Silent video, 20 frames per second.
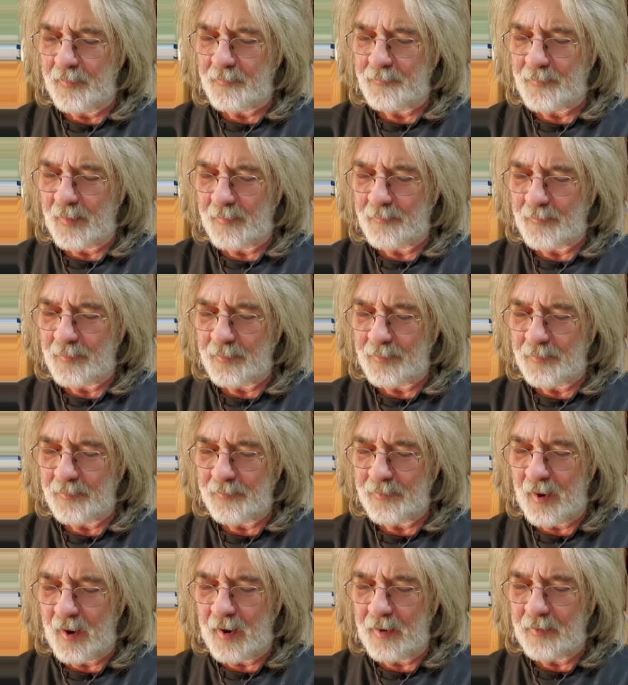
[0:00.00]
My mother
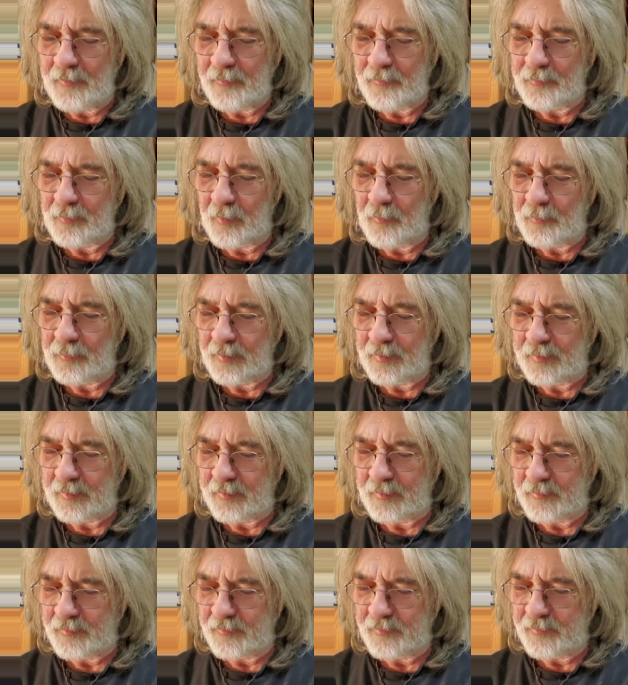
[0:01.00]
died of
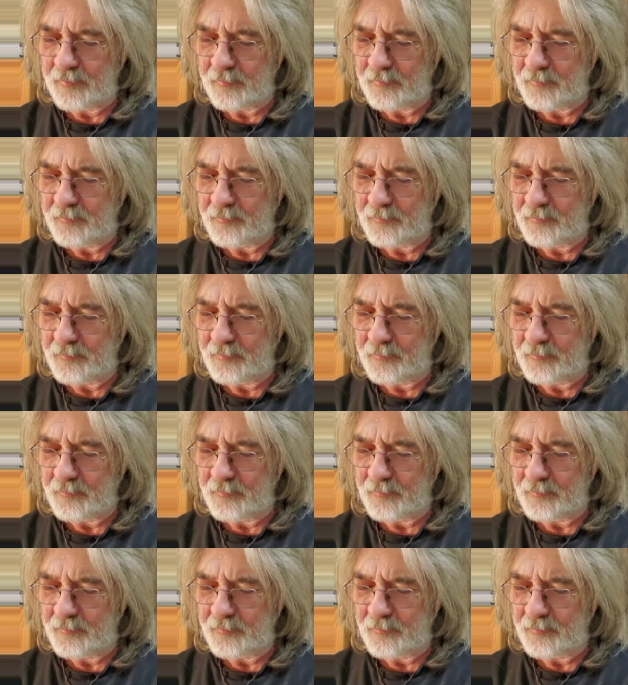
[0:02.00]
loneliness.